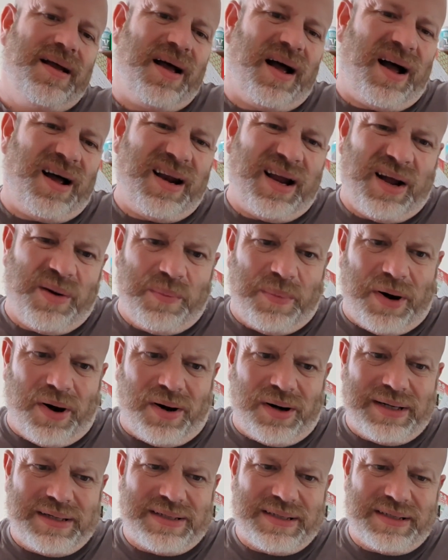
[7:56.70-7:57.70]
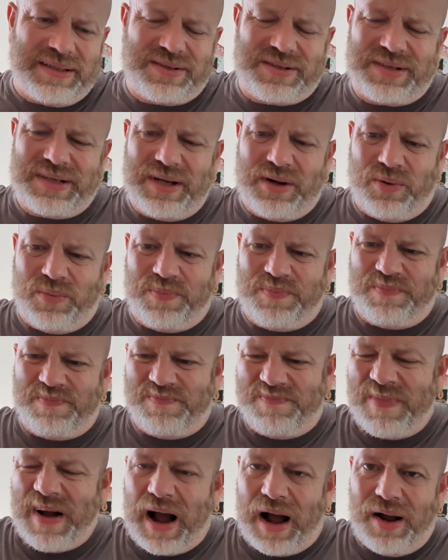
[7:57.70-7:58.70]
I don't mind. It's still
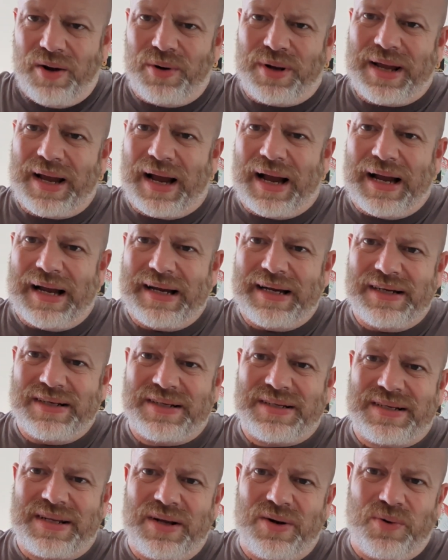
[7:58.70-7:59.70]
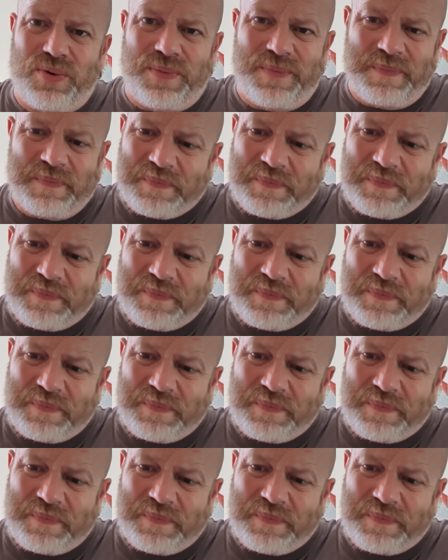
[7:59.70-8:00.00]
okay. It's still